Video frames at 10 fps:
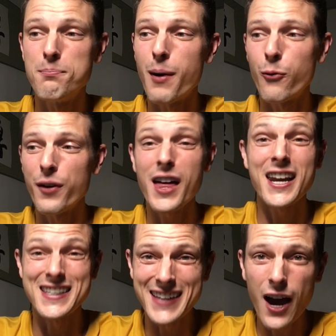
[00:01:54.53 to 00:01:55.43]
but
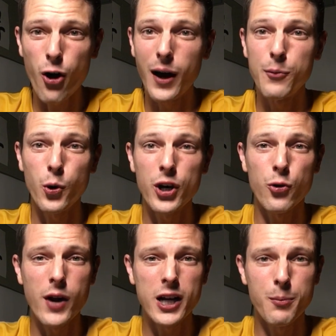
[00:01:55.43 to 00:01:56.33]
without a doubt, I'm going to
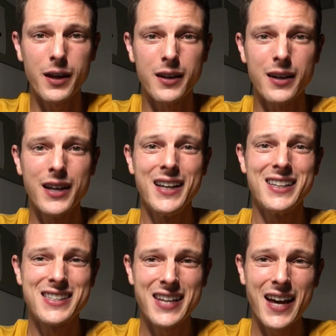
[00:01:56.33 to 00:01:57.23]
recommend
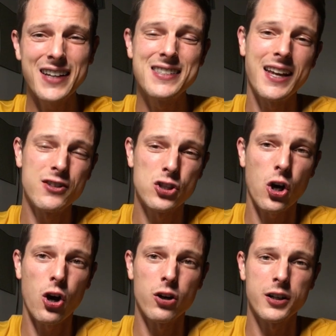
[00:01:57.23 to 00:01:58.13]
text and
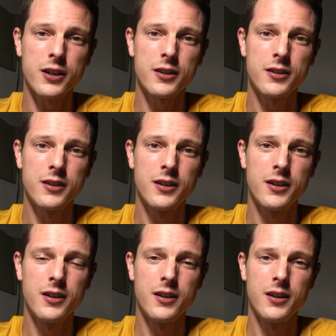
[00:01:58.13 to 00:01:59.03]
talk
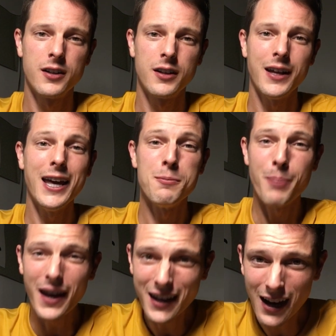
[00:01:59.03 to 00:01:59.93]
in
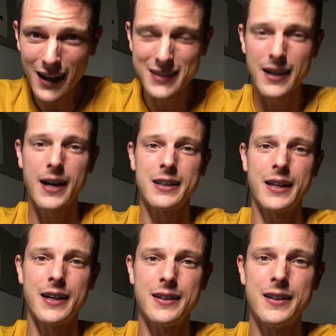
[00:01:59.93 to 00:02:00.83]
Bangkok,
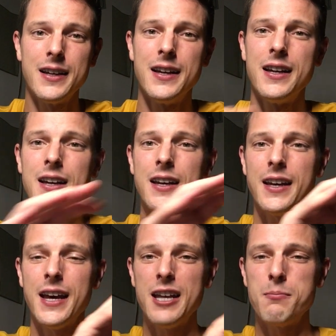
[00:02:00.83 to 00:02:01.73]
Thailand.
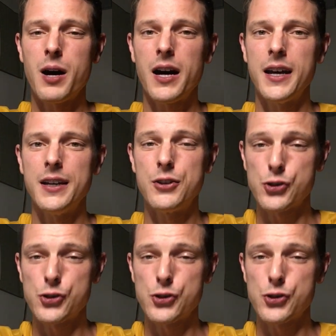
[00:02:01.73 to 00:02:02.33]
In my